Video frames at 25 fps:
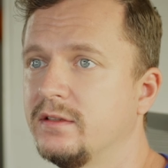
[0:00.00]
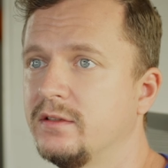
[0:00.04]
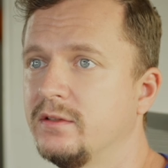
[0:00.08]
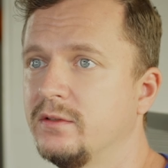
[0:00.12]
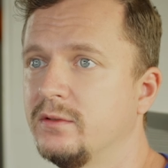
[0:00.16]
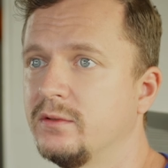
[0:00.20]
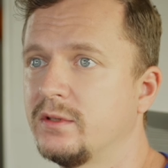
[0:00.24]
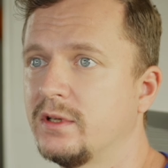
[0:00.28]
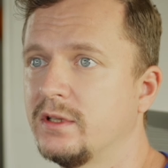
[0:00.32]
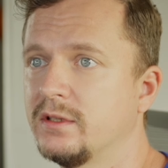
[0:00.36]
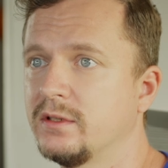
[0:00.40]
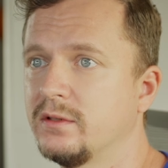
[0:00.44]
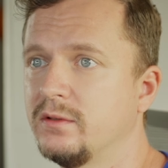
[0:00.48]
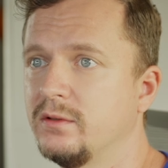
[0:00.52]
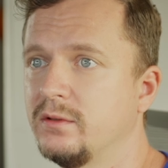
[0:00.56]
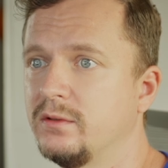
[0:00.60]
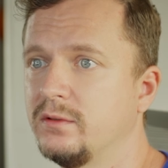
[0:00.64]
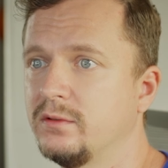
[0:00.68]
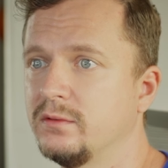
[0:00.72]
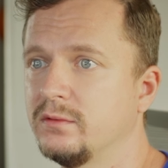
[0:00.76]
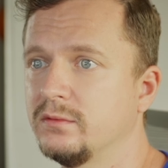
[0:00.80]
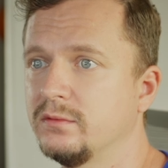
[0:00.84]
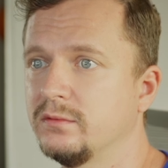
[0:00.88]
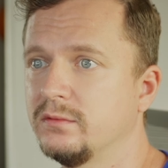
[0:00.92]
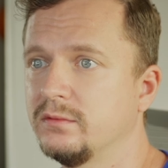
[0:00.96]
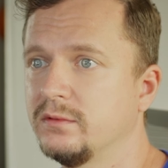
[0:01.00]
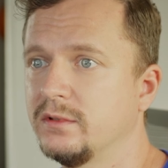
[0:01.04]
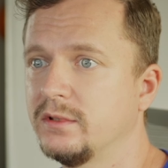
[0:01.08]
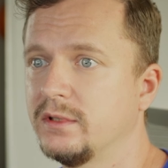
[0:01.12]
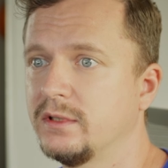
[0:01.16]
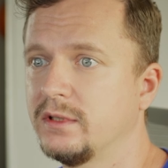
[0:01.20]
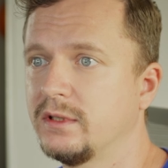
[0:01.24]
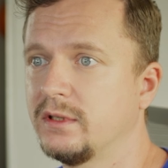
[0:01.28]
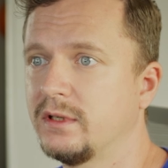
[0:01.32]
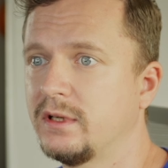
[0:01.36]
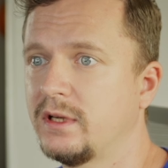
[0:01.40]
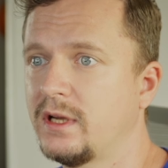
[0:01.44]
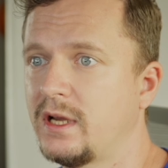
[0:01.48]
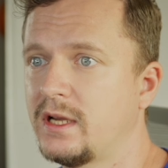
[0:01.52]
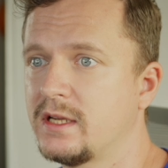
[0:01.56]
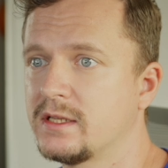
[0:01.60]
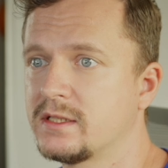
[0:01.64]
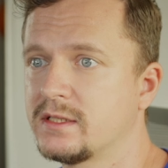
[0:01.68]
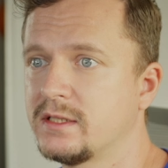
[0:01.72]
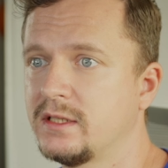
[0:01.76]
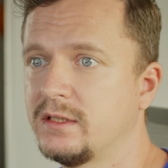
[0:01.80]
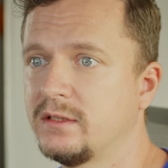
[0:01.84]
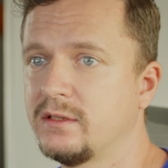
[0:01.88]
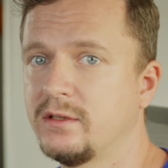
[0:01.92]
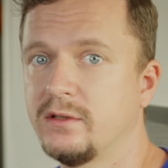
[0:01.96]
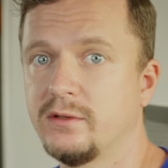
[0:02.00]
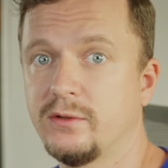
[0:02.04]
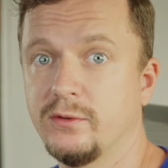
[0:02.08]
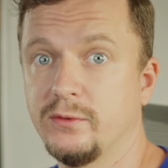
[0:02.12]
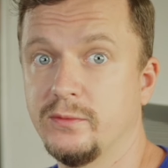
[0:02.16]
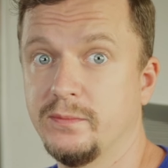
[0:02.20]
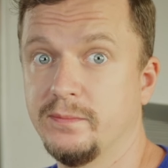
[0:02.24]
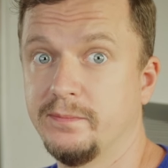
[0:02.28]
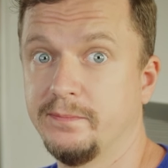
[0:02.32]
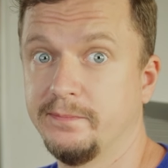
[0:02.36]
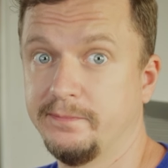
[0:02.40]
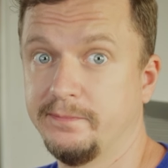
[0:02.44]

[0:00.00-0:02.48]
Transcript: you can go cast and crew